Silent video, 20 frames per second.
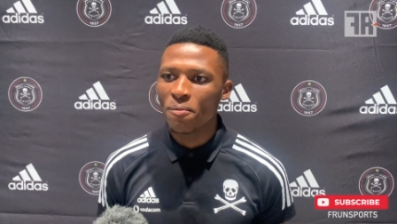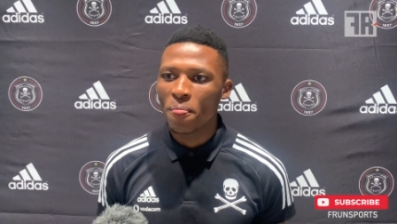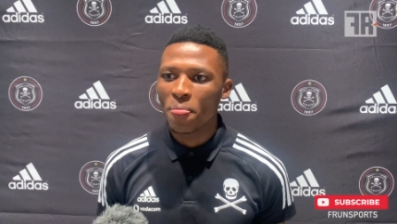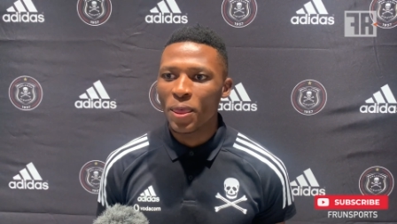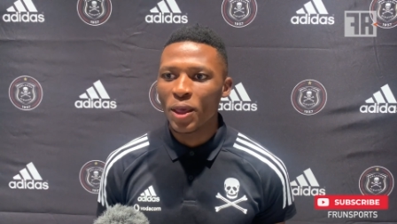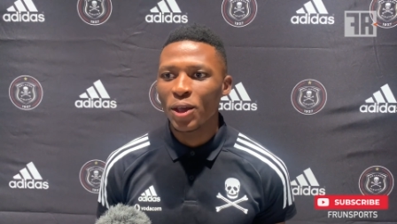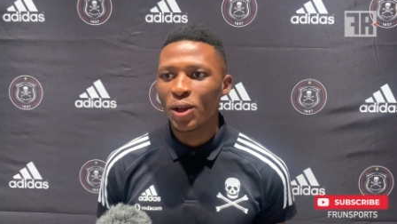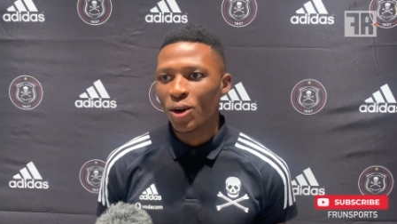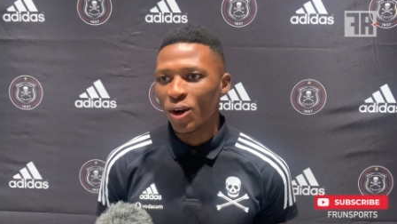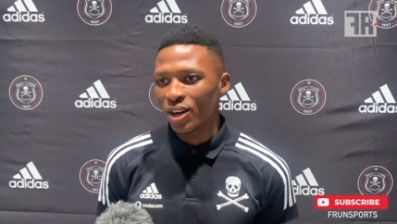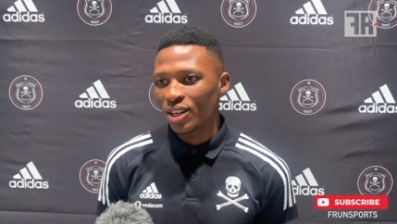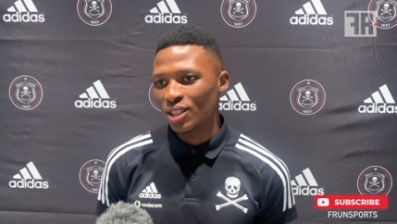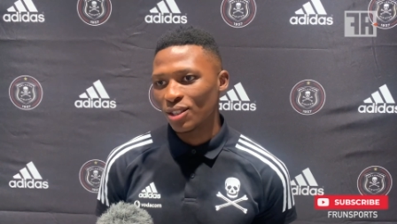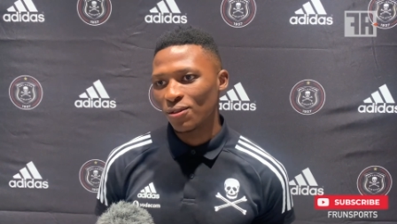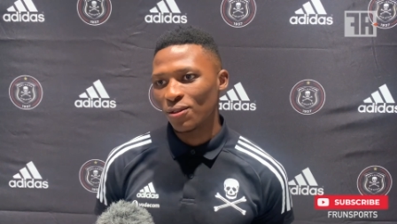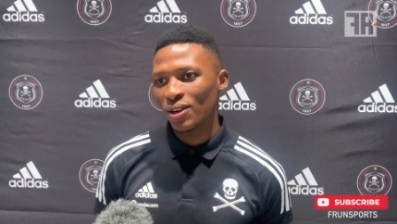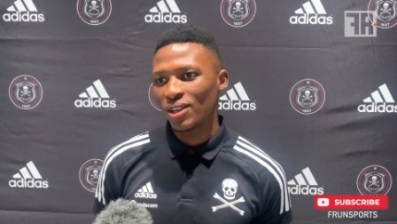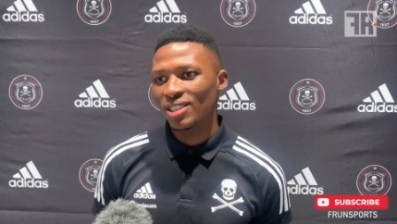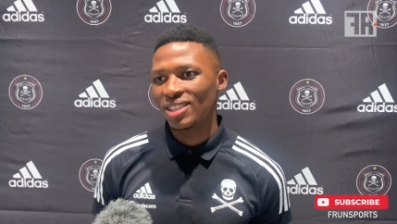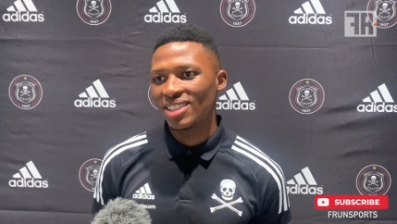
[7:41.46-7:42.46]
he got his
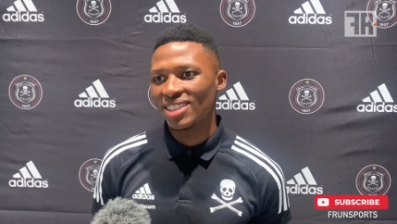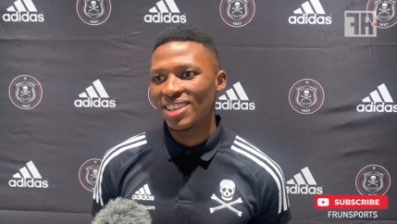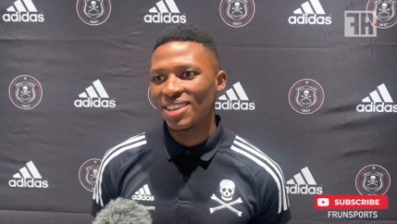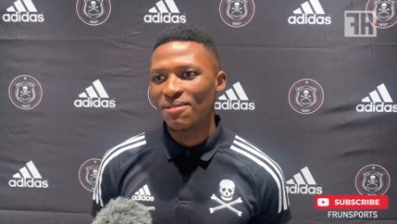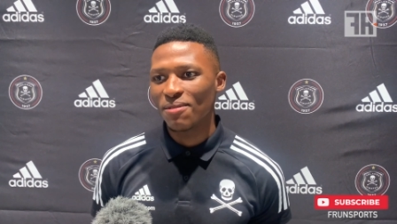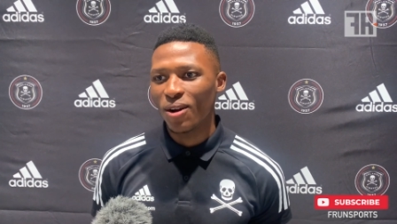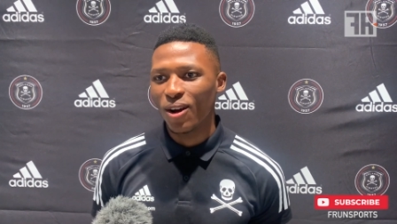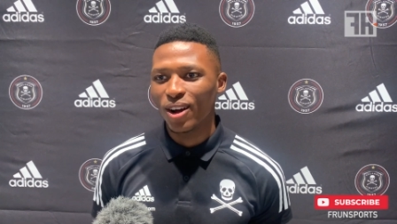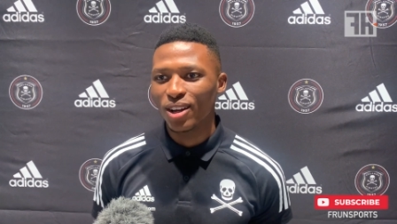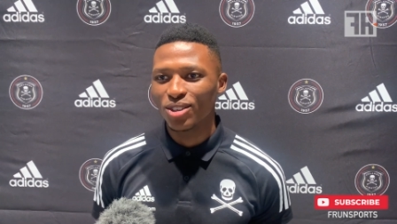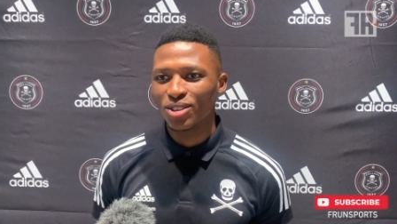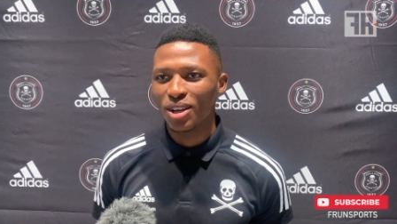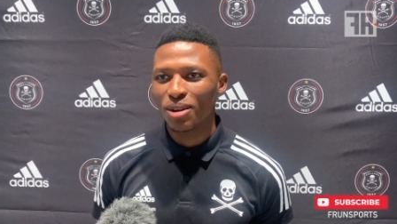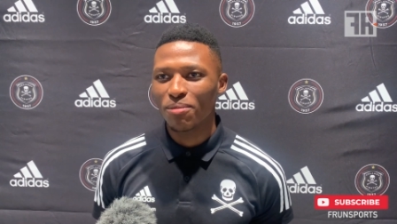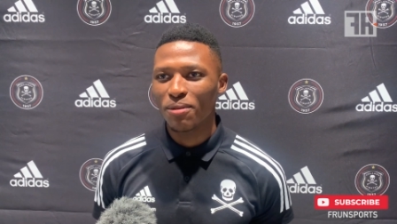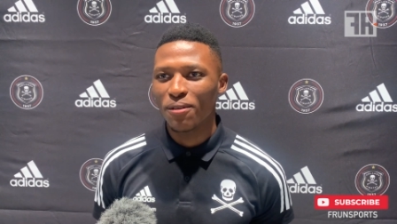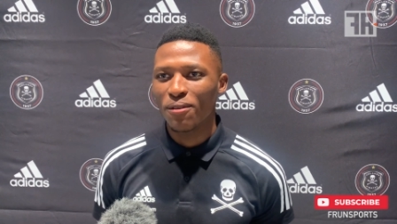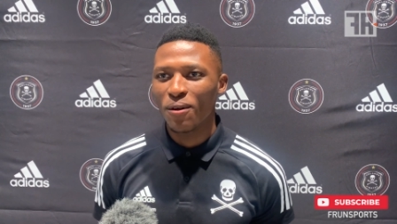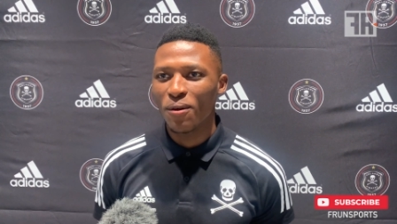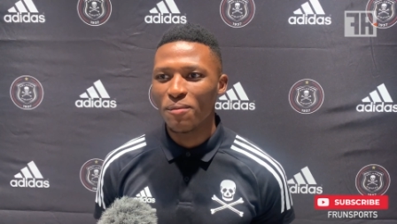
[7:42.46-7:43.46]
first team contract
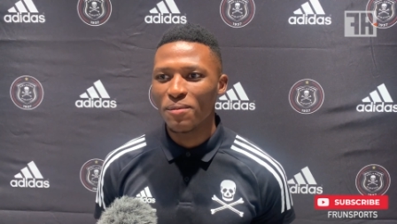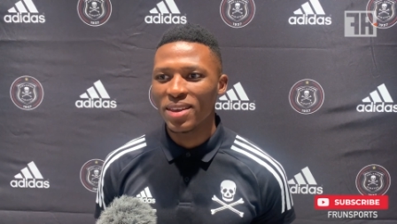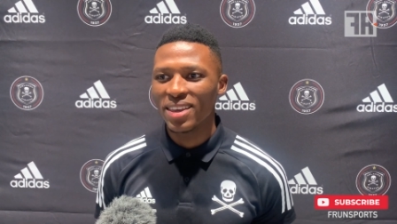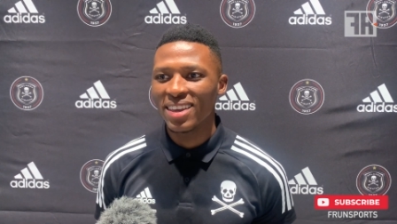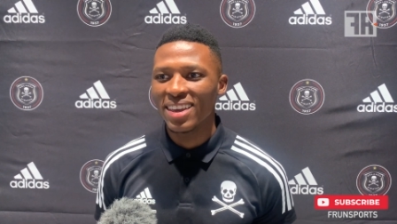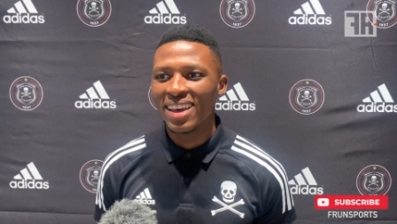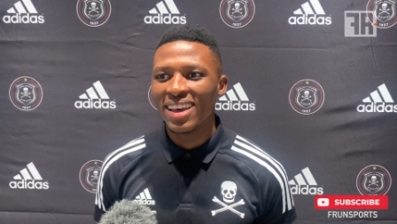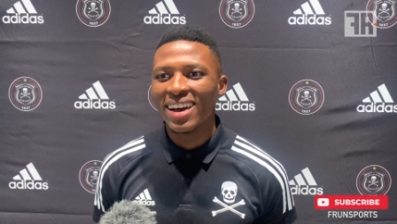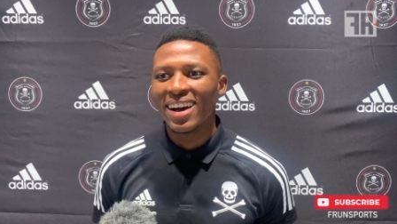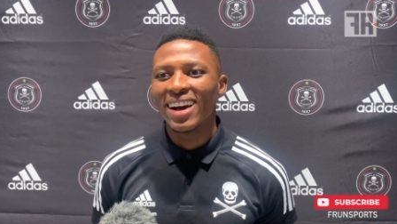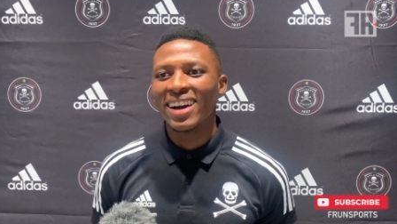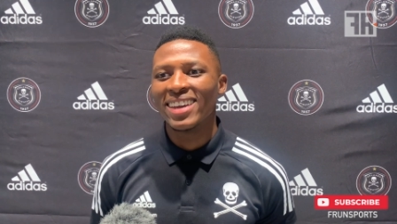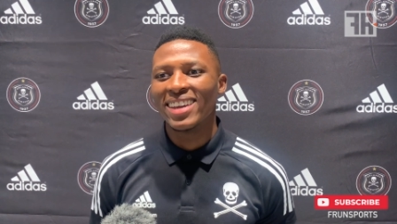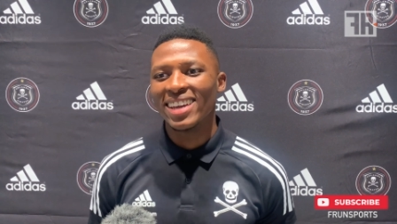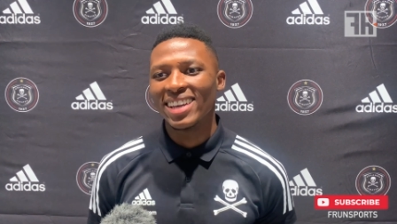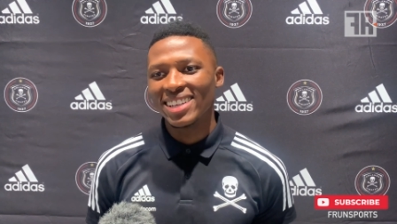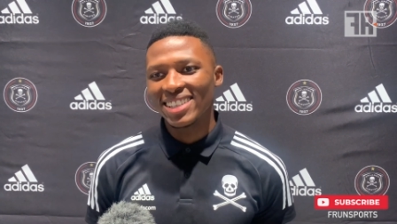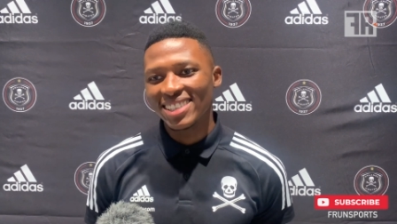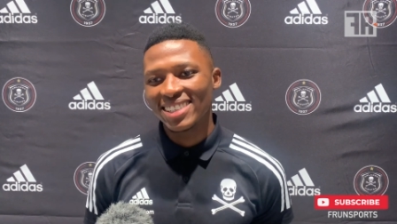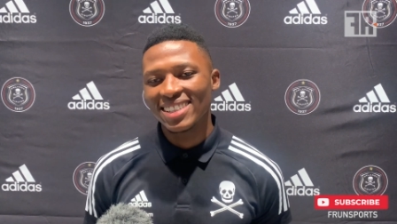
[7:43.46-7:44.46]
before me.
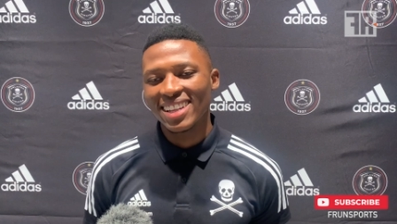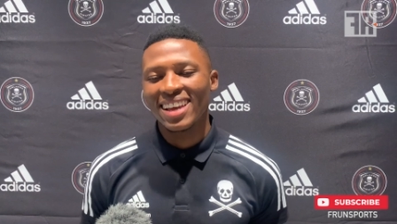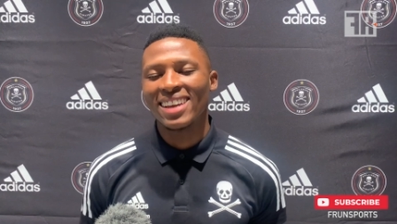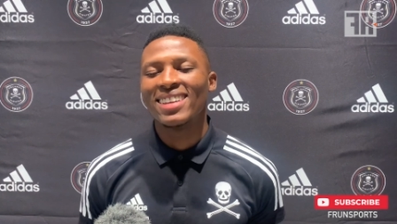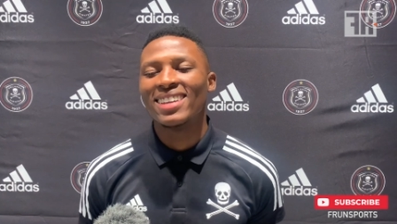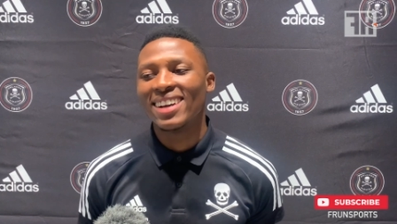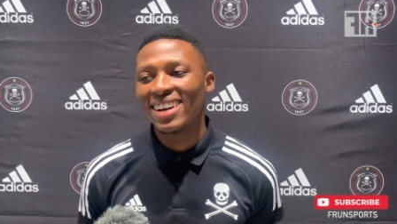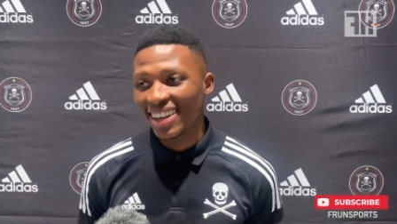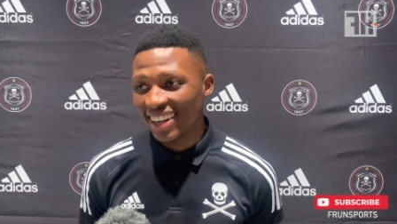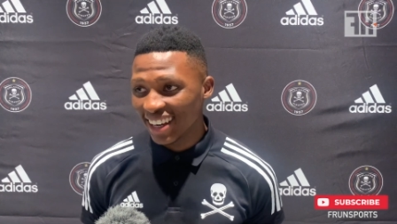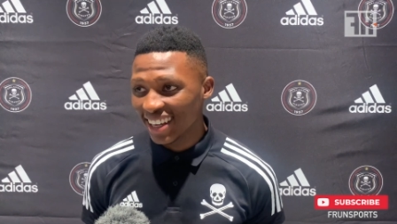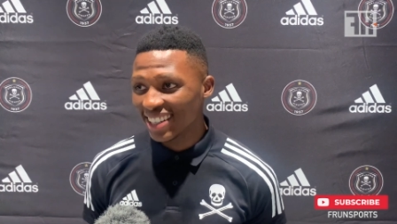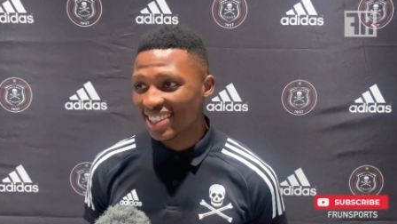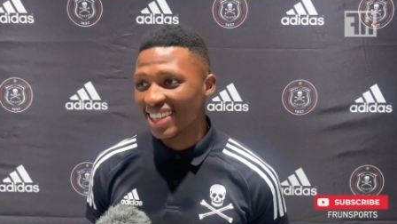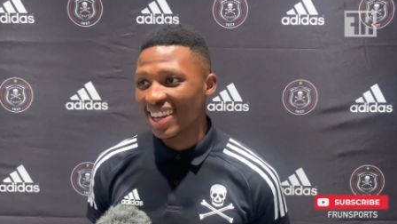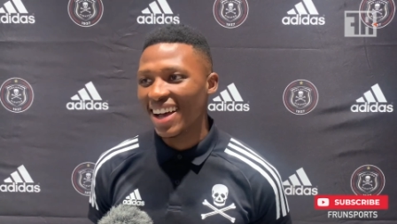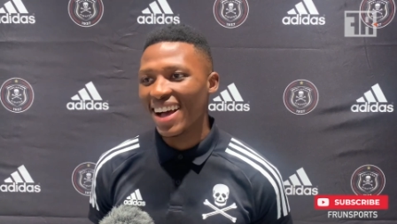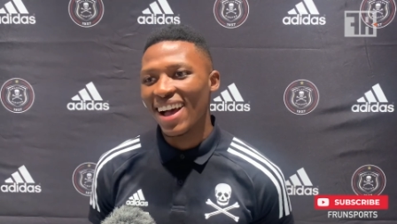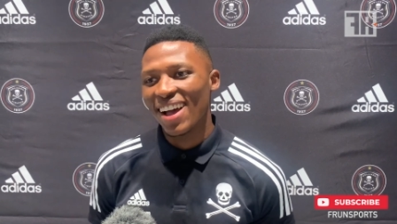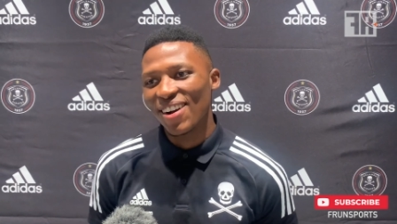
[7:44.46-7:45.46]
A year
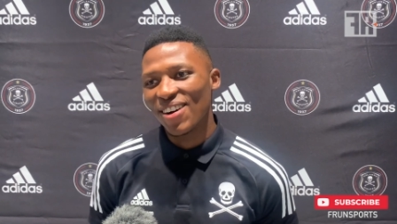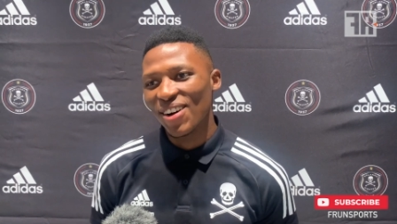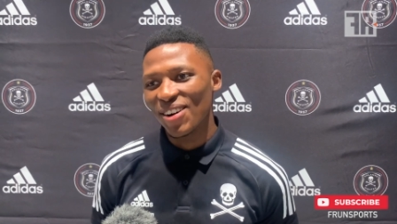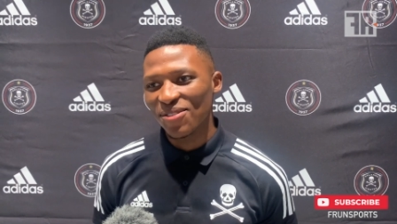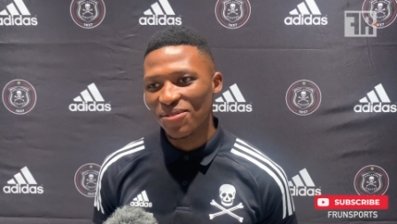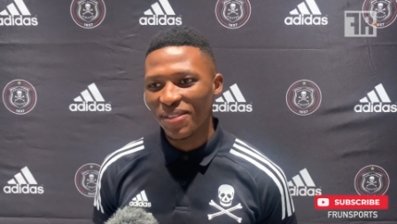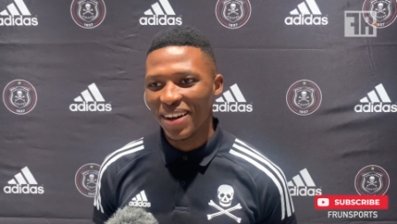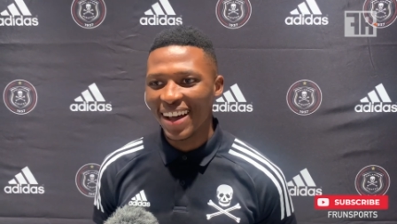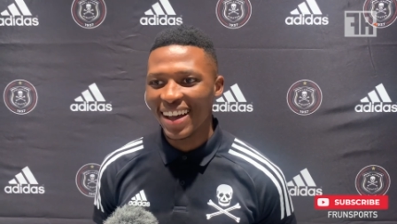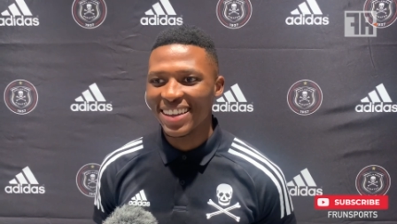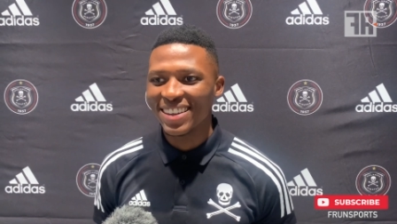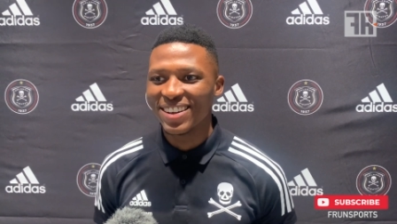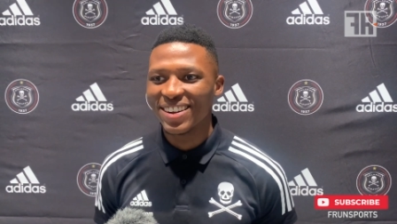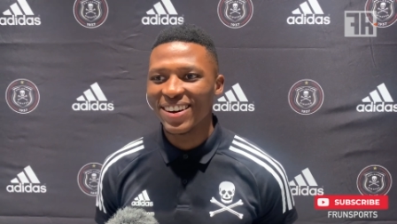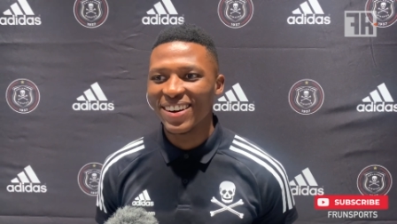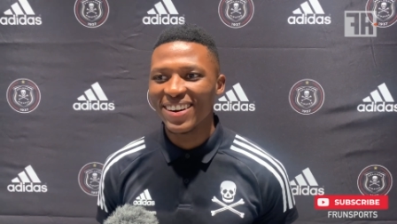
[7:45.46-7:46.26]
later, I got mine,